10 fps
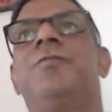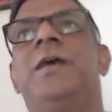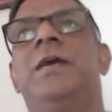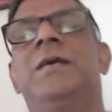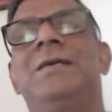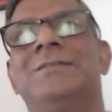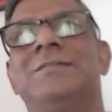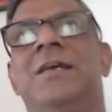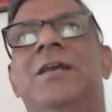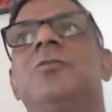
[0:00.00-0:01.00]
of a
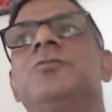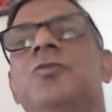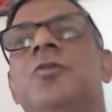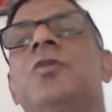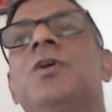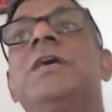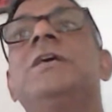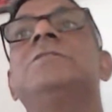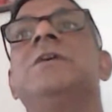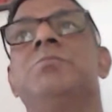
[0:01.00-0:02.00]
second also
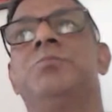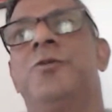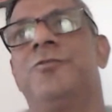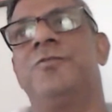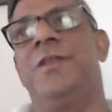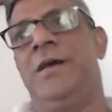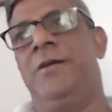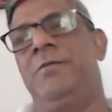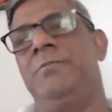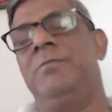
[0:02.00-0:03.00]
is important
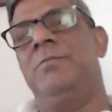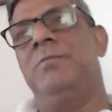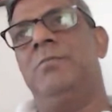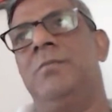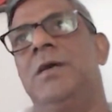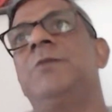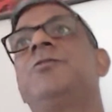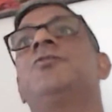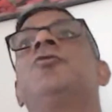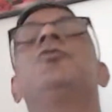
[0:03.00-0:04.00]
there.
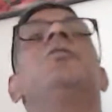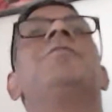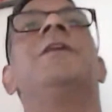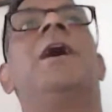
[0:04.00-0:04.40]
If you're talking of